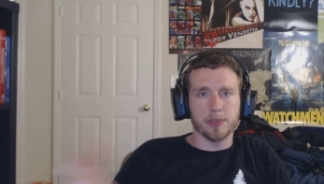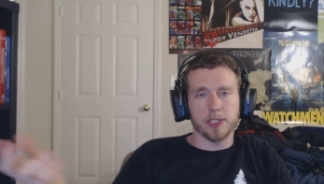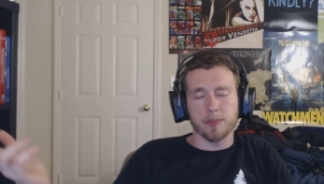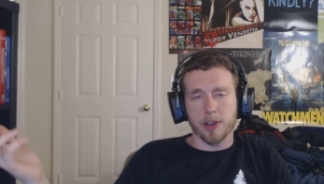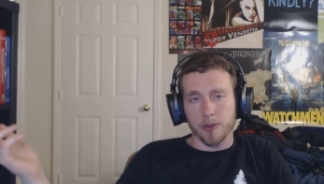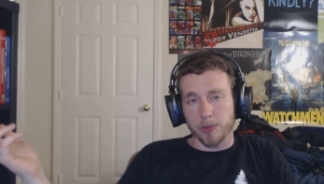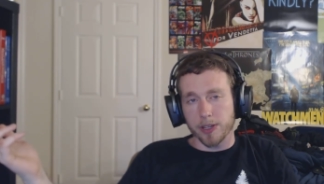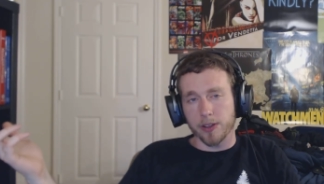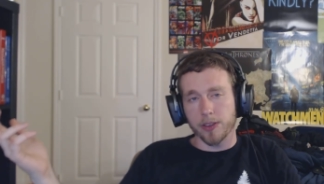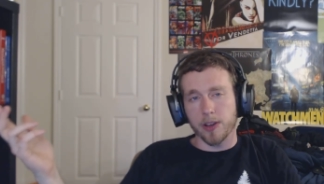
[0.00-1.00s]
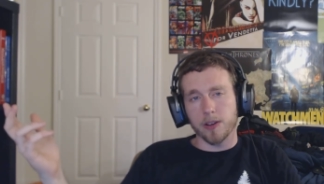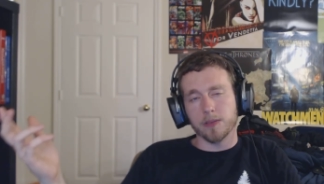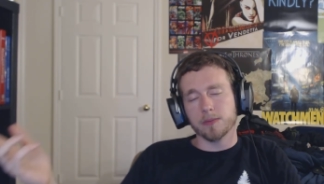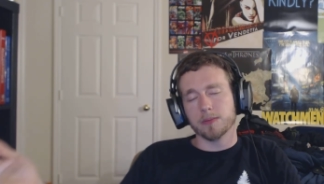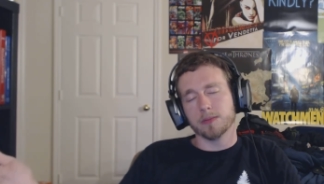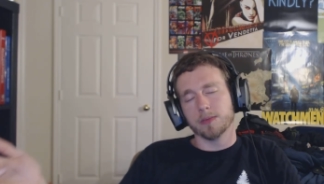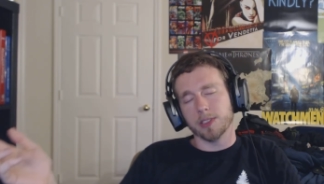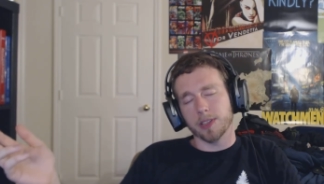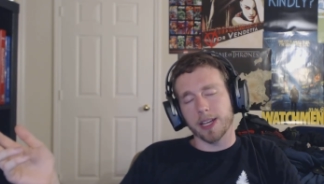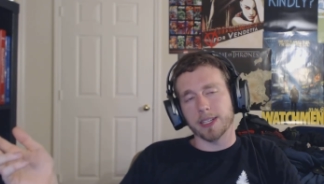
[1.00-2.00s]
But come on, we all know
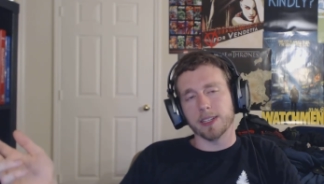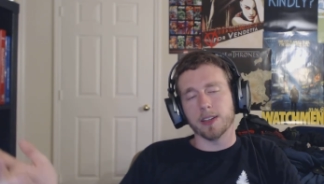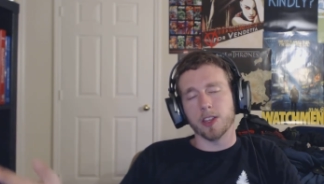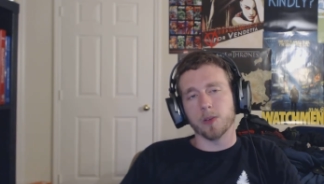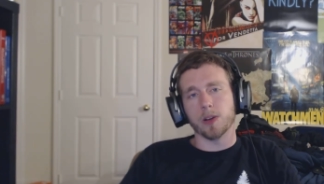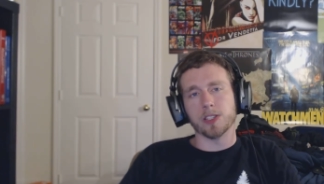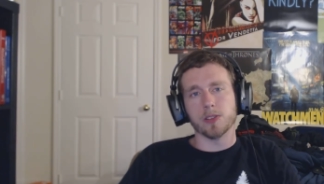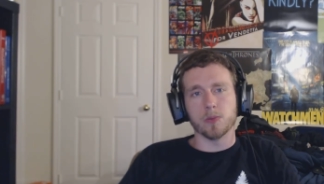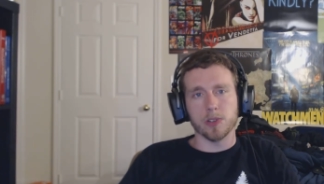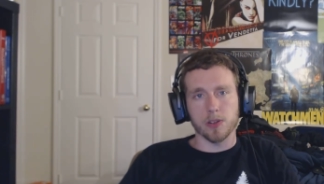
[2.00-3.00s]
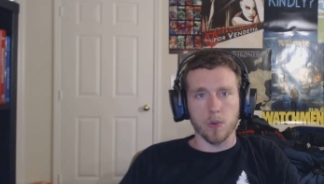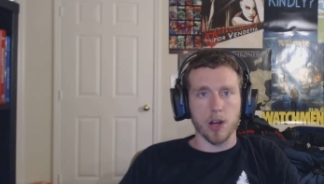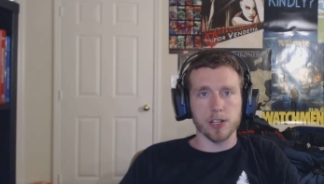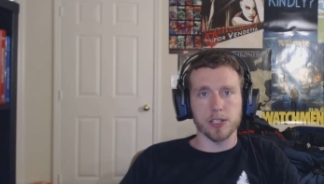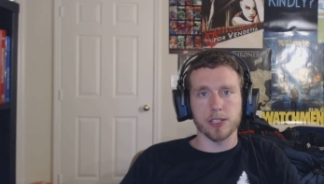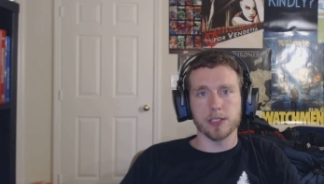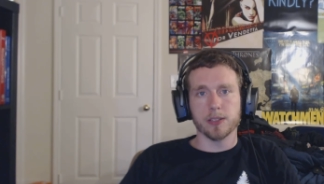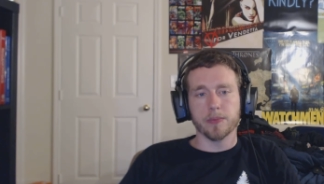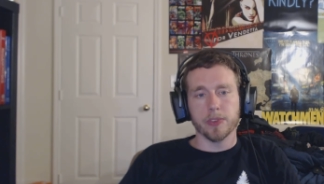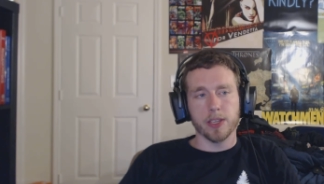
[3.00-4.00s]
you liked it. Otherwise, you wouldn't have watched it.
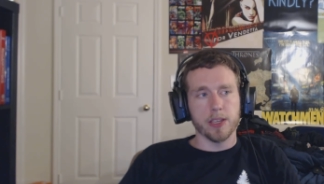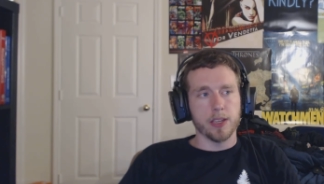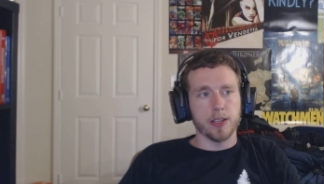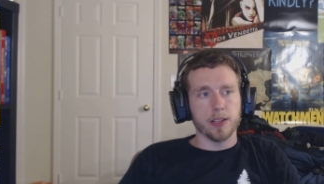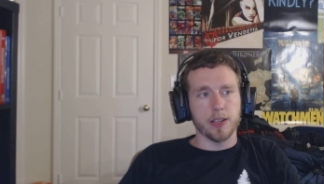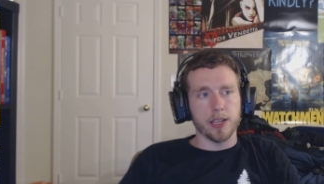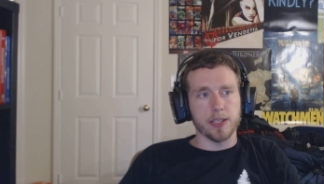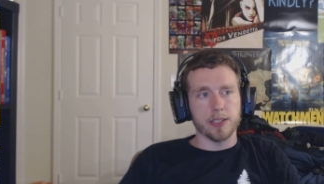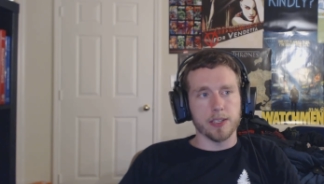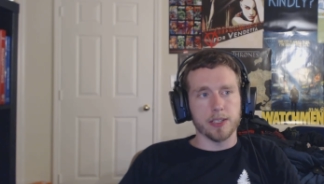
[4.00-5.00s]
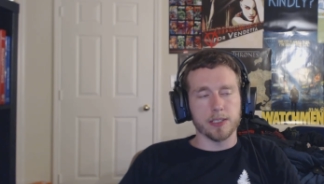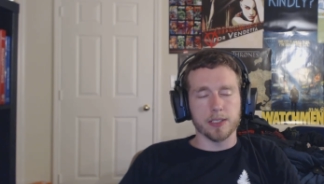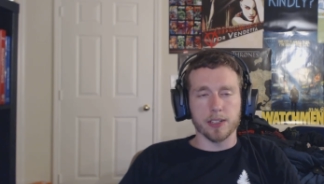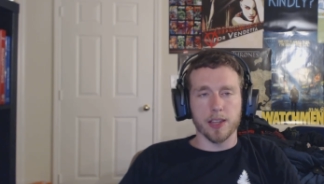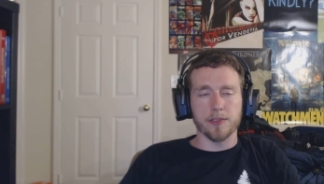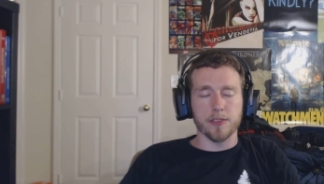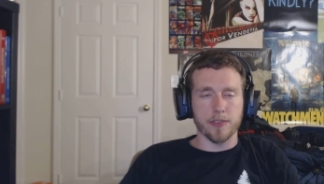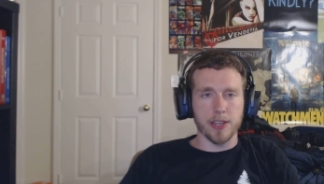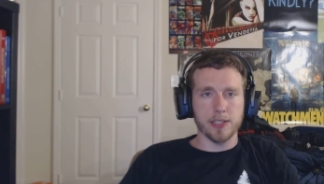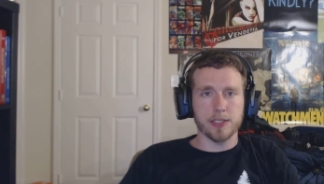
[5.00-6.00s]
And uh, I love your
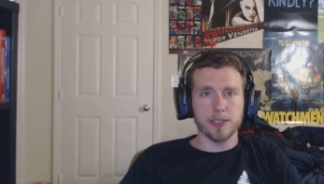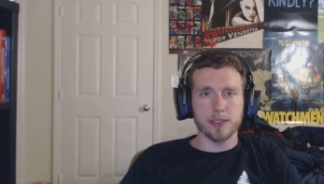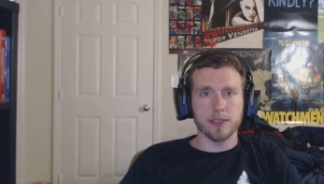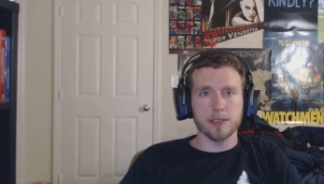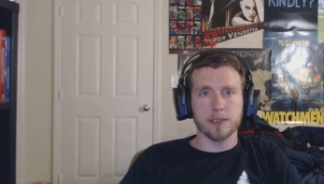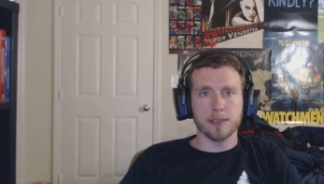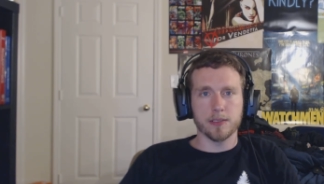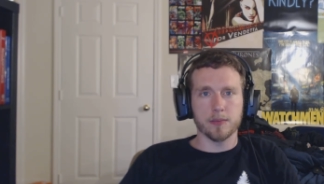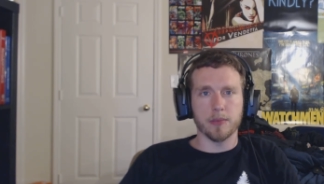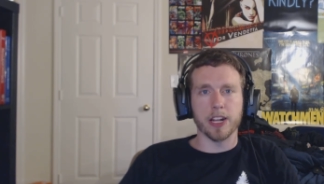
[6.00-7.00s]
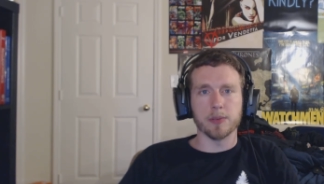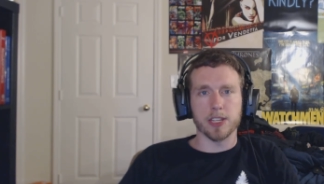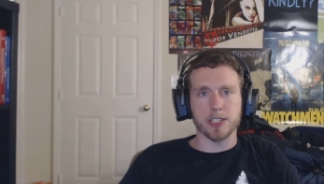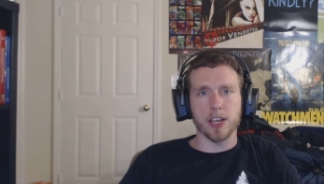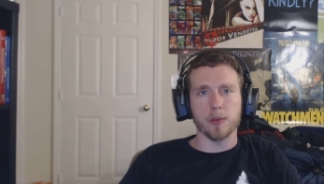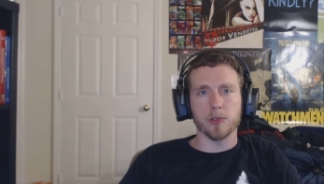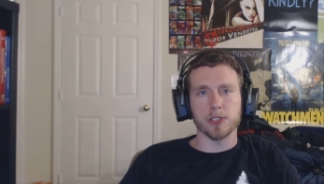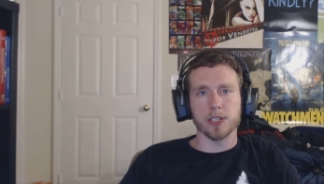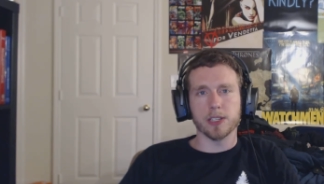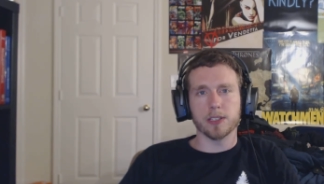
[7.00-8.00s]
face. My name is SAR
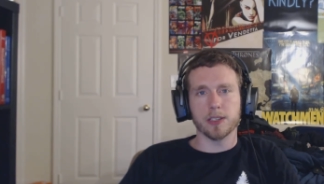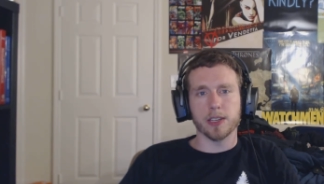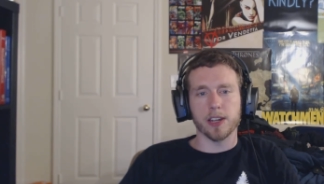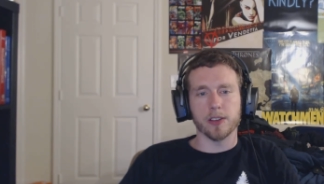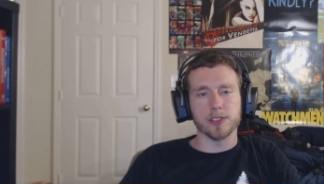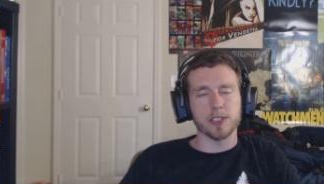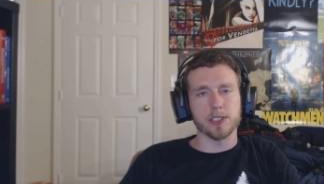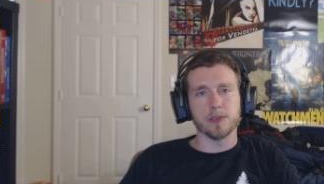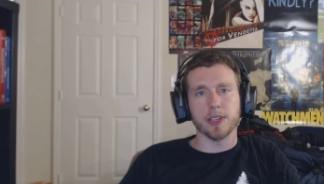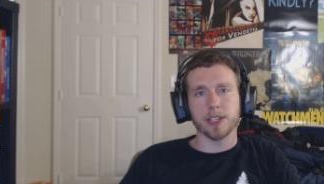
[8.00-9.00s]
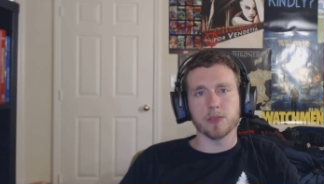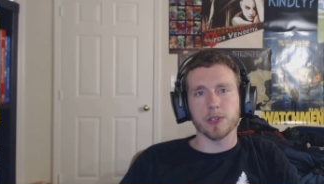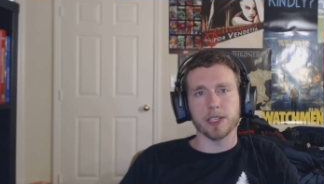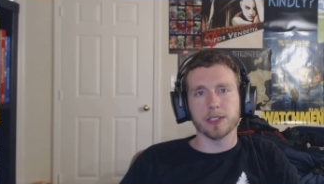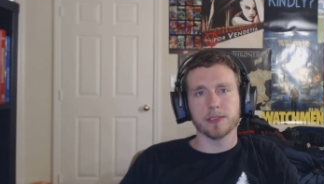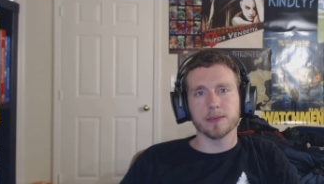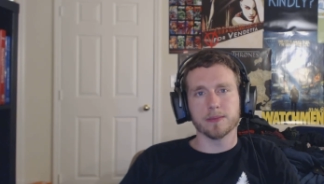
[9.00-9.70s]
Mortinian, and I'll see you next week.